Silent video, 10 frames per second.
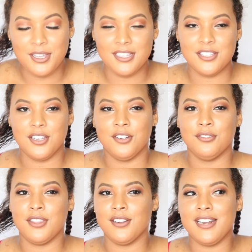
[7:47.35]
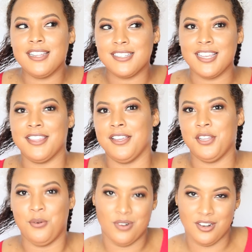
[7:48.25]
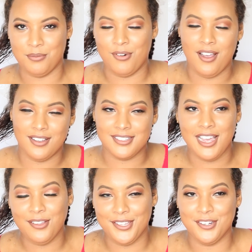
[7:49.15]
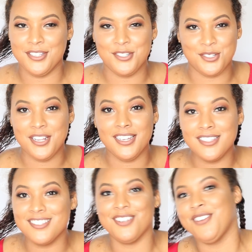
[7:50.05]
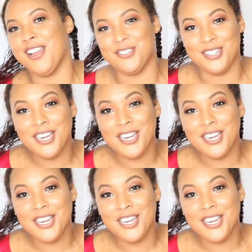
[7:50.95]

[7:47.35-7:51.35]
And so, not to say that there weren't products out there, because there's tons of natural